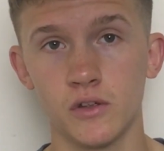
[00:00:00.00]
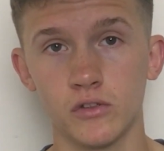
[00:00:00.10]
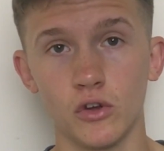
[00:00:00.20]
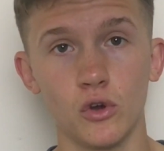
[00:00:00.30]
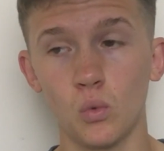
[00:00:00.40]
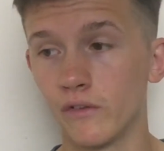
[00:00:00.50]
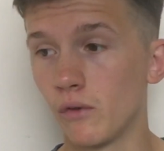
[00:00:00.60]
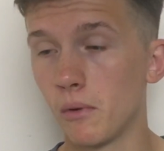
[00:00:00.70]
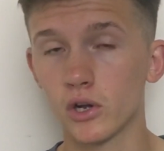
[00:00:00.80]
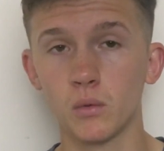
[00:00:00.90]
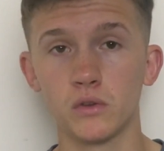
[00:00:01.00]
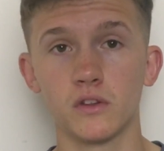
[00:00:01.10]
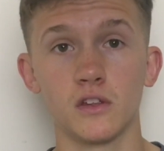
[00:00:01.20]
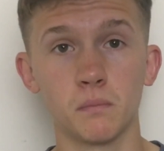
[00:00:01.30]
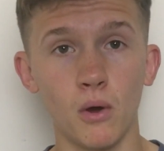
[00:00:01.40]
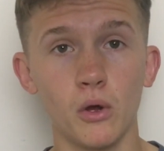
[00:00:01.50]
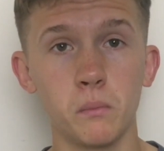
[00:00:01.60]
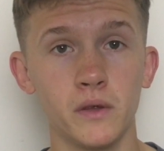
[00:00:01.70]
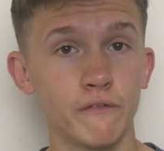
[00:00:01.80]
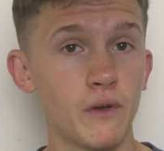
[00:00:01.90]
So when the market was at its
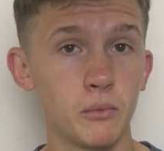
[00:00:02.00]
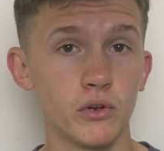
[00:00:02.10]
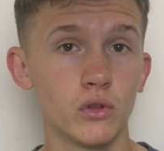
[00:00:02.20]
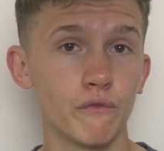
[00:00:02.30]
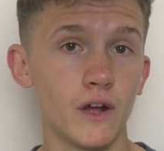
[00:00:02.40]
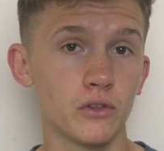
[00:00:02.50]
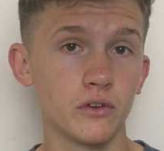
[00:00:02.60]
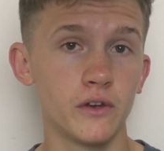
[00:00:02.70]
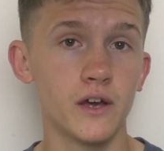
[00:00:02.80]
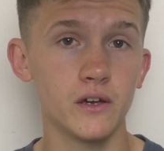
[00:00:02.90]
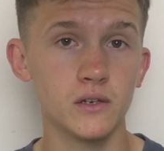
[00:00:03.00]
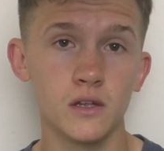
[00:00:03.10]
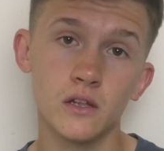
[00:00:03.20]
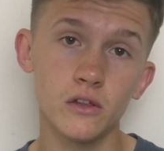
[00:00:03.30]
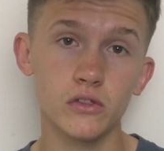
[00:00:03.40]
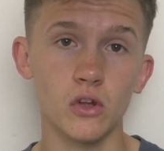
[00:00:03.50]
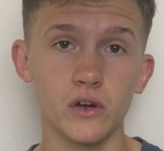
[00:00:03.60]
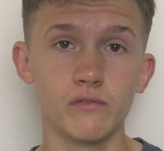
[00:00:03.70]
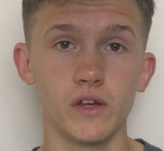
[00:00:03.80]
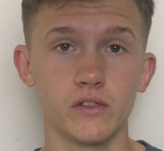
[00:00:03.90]
bottom in February 2009, you
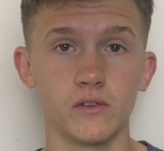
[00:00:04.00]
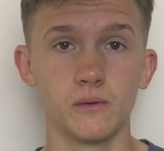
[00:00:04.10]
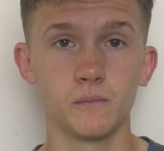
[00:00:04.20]
start investing.